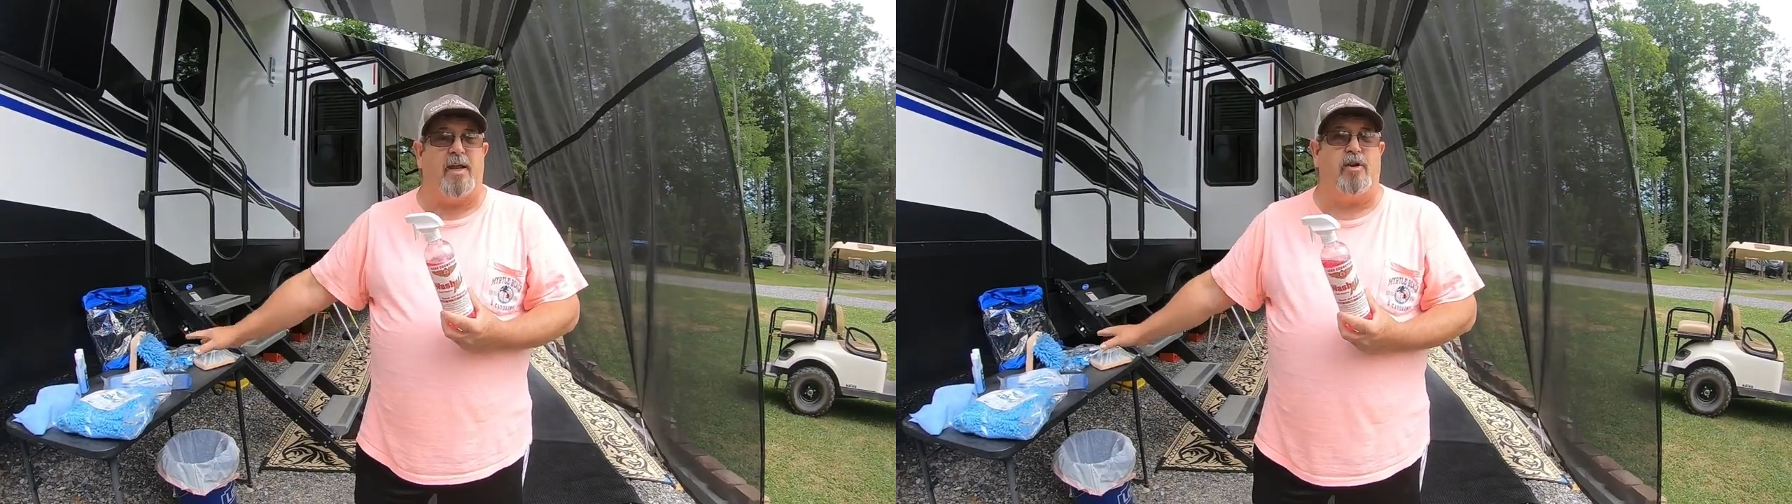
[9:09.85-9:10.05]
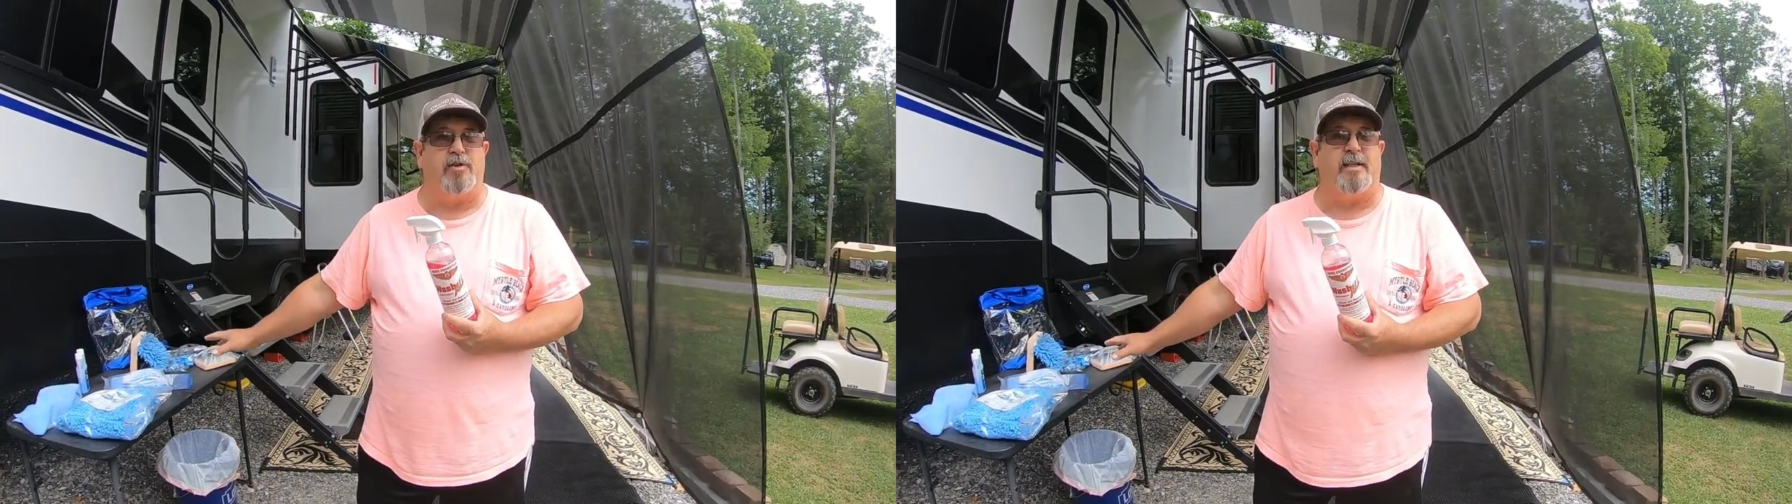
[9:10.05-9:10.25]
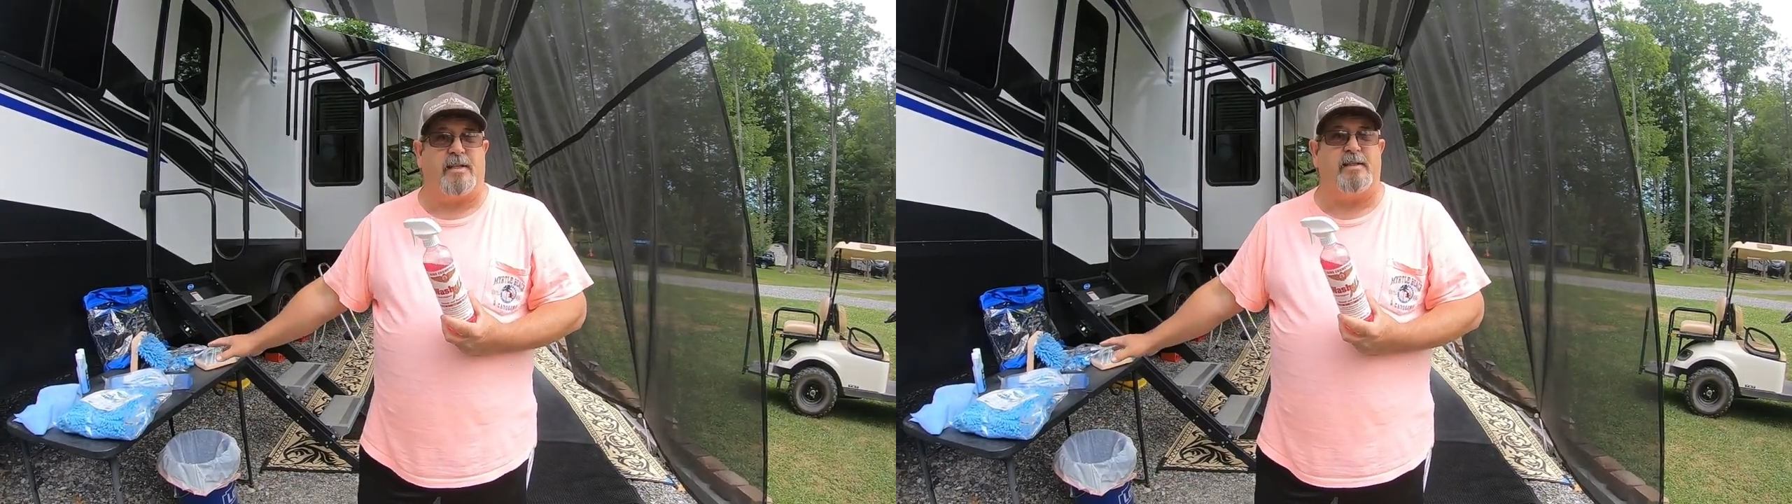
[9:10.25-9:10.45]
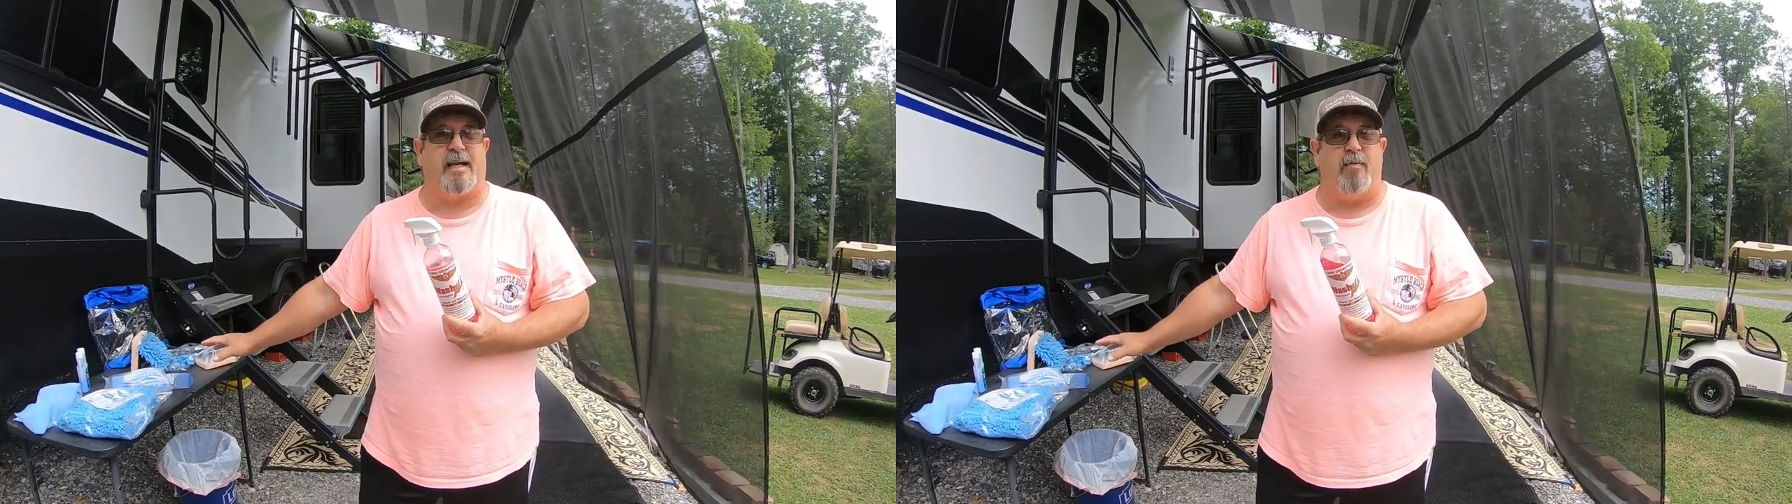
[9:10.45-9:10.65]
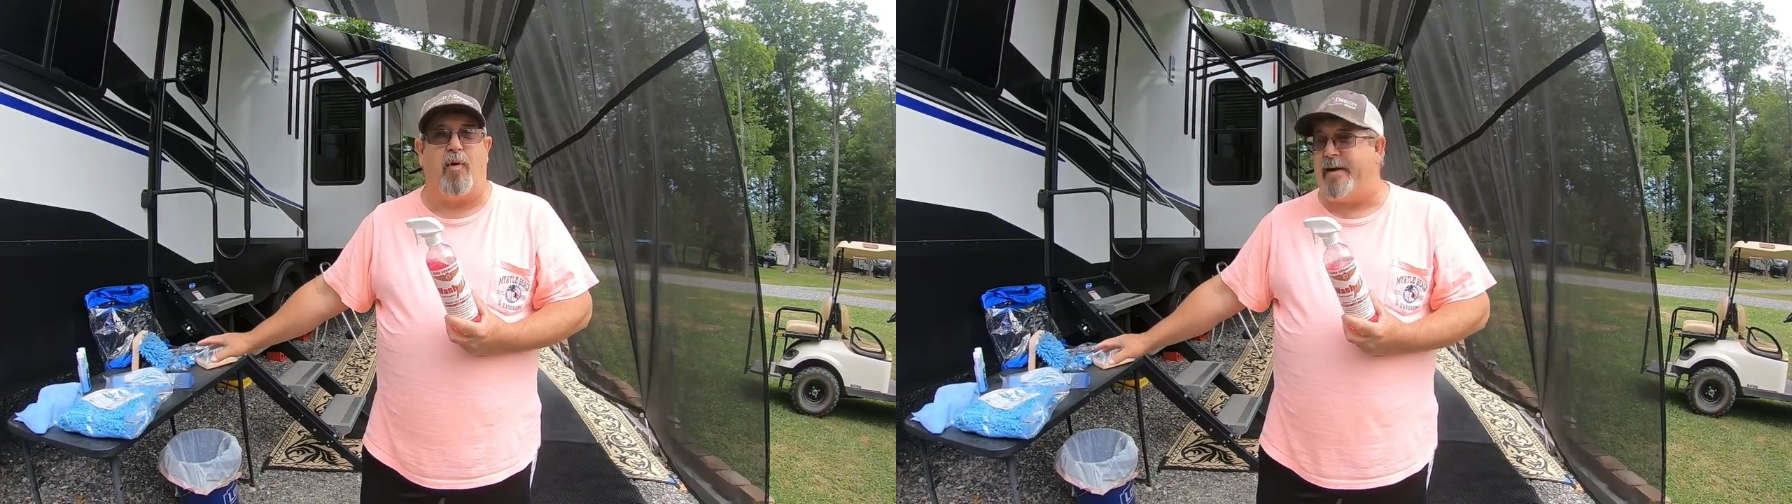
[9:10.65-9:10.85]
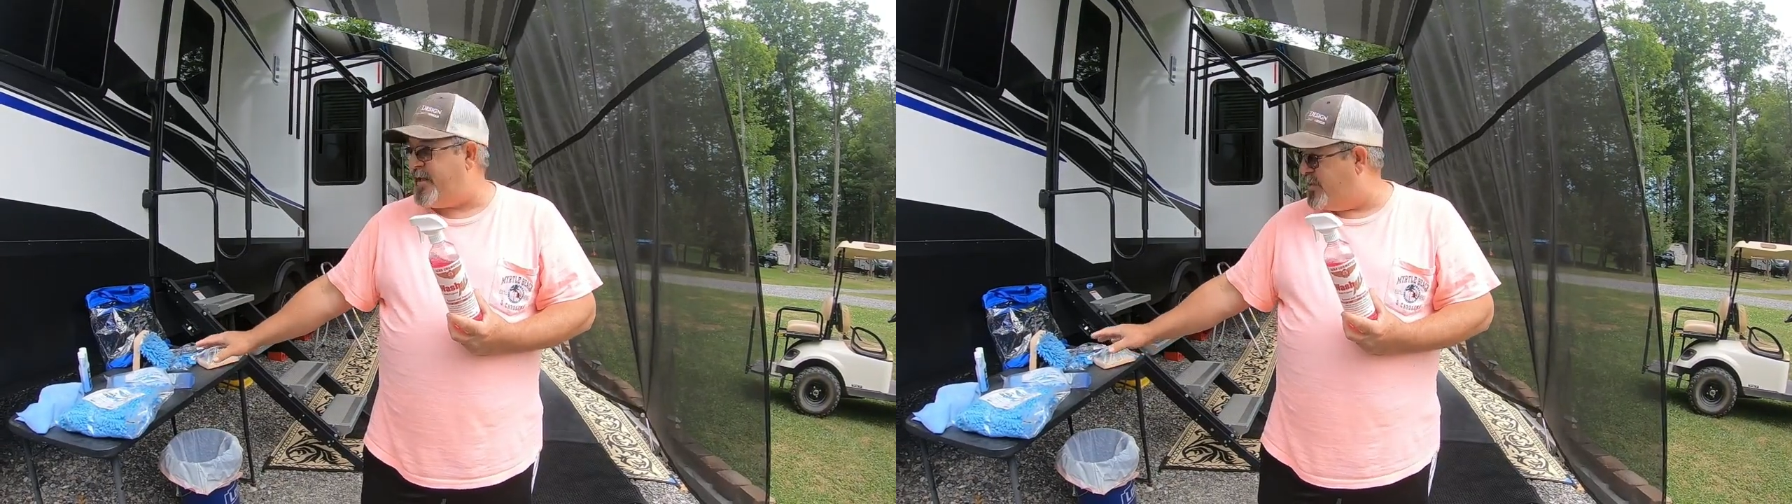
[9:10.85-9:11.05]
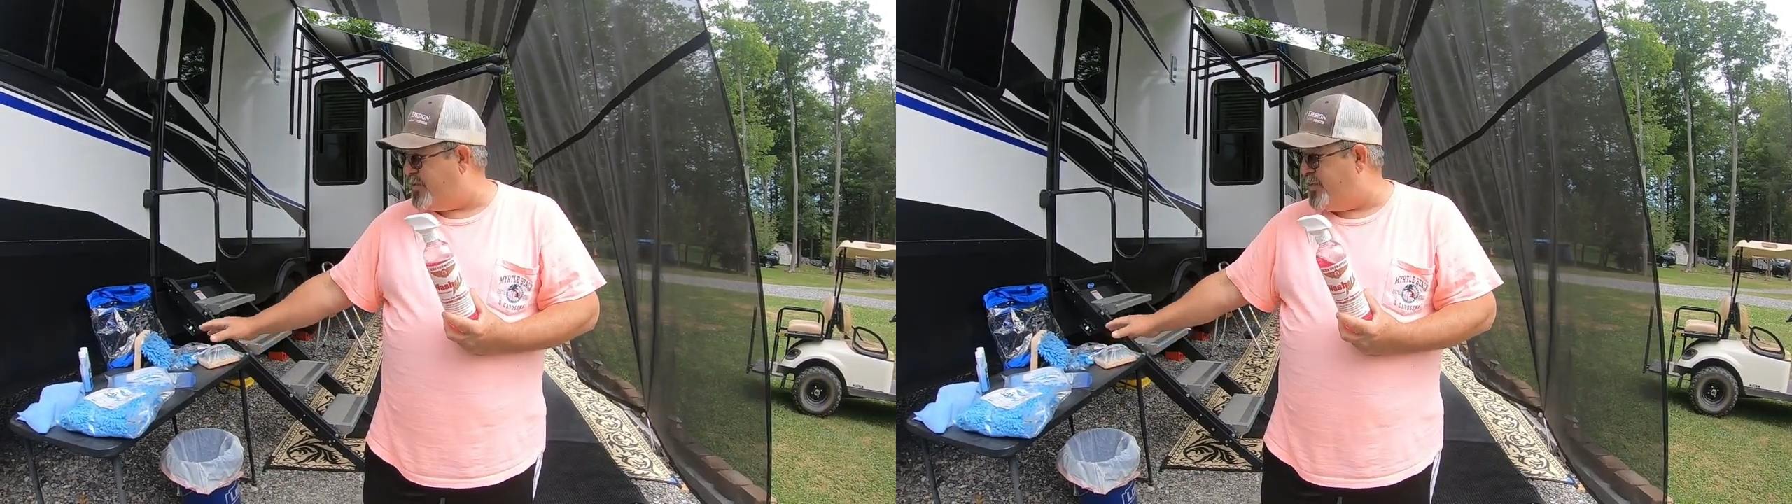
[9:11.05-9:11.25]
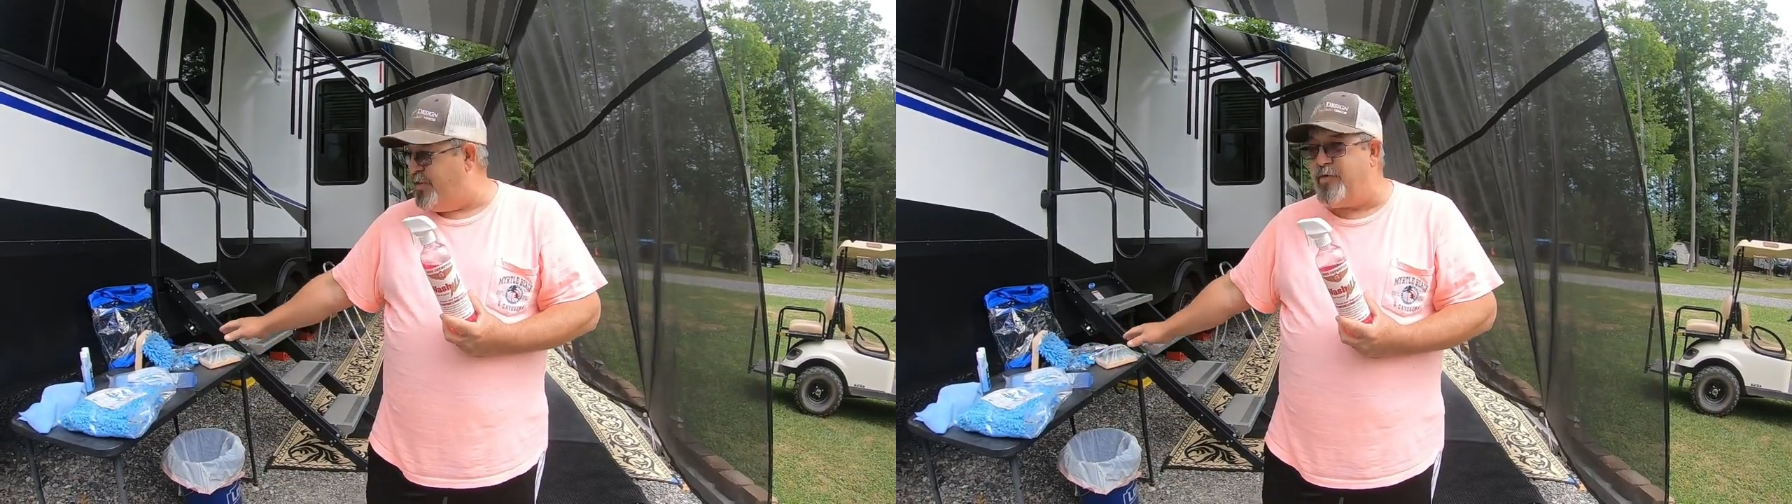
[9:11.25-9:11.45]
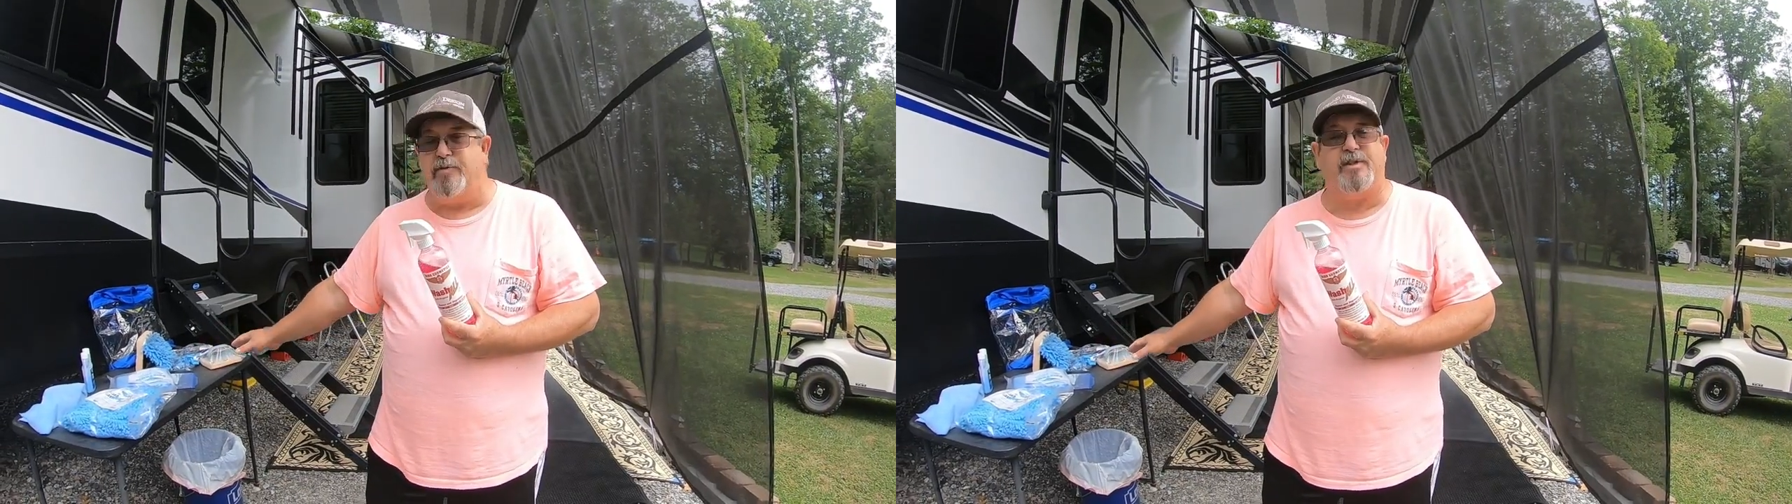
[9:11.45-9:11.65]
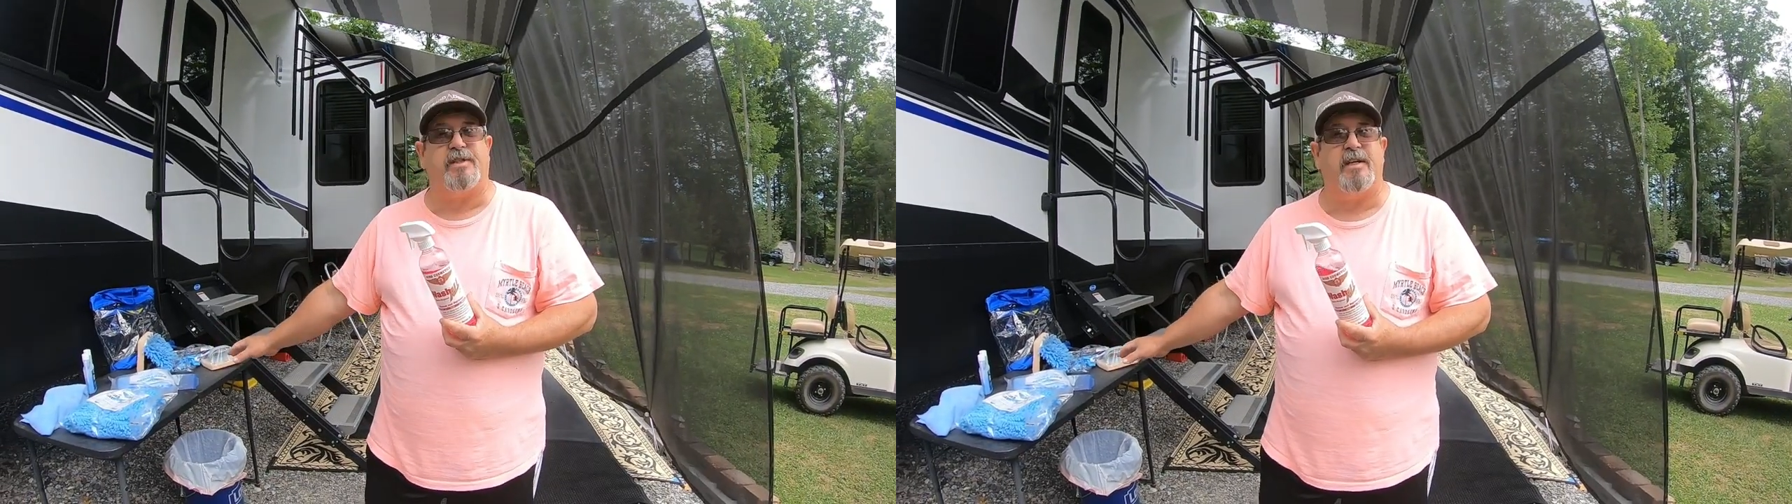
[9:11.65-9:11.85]
use it the same way that you
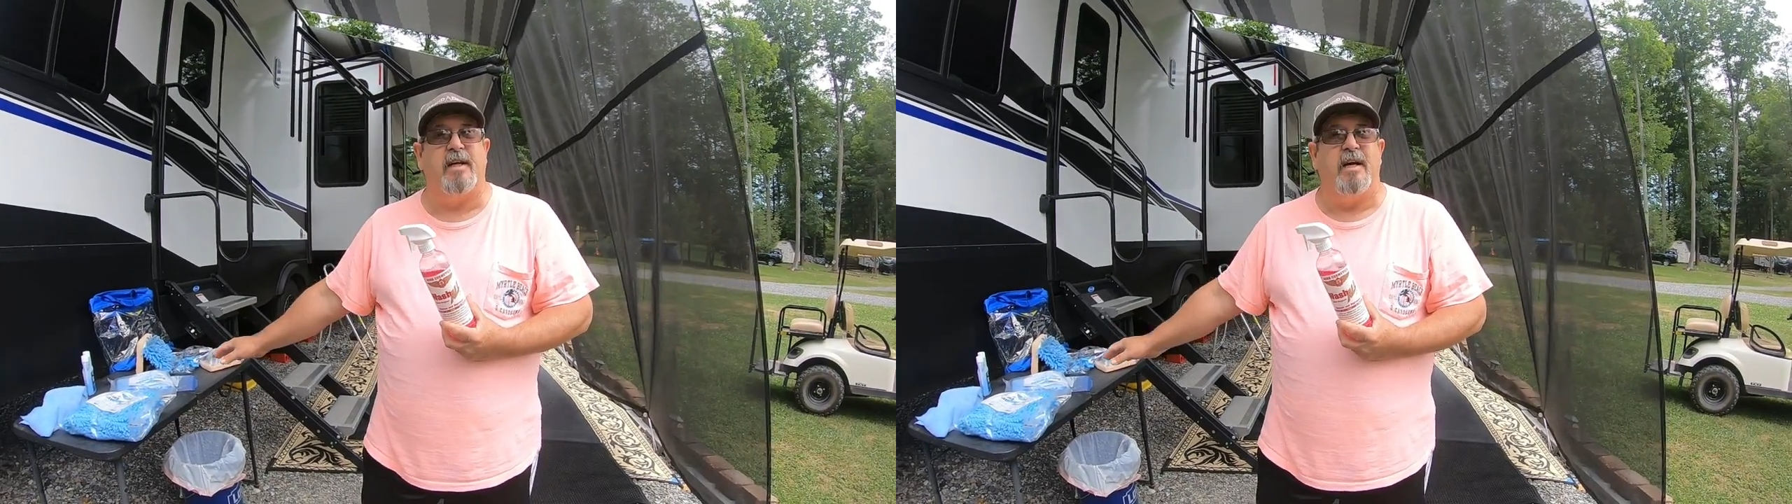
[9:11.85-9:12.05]
use